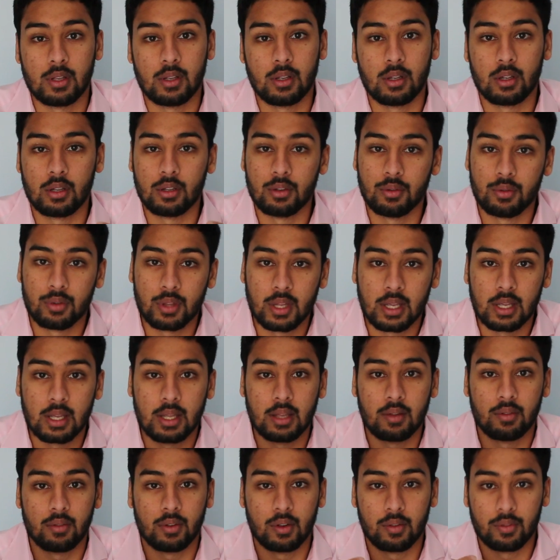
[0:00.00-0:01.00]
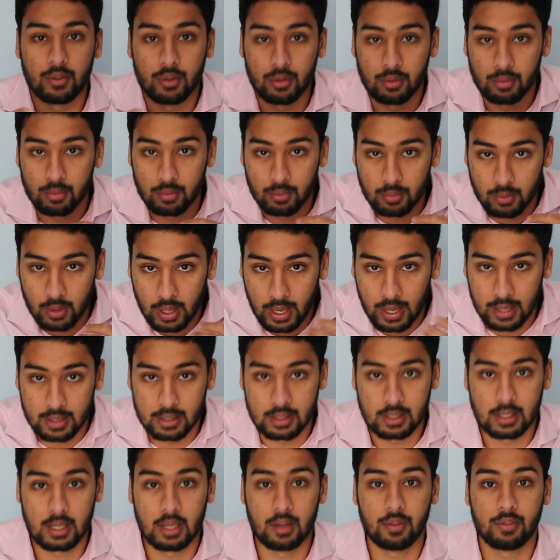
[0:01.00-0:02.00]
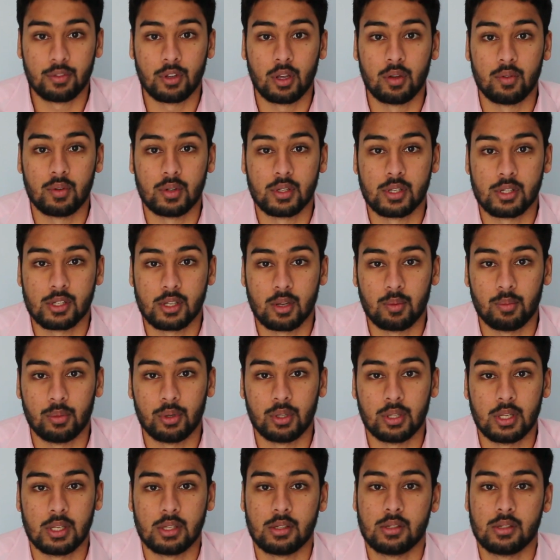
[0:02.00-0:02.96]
and you think even if you hand a gift over to someone,